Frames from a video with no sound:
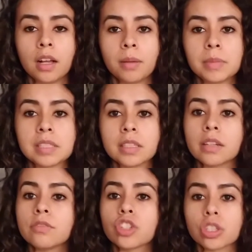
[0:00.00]
Instead
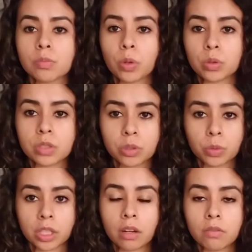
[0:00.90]
of just posting
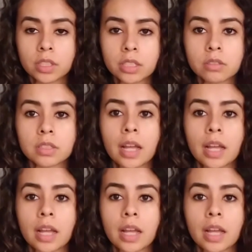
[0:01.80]
workout videos,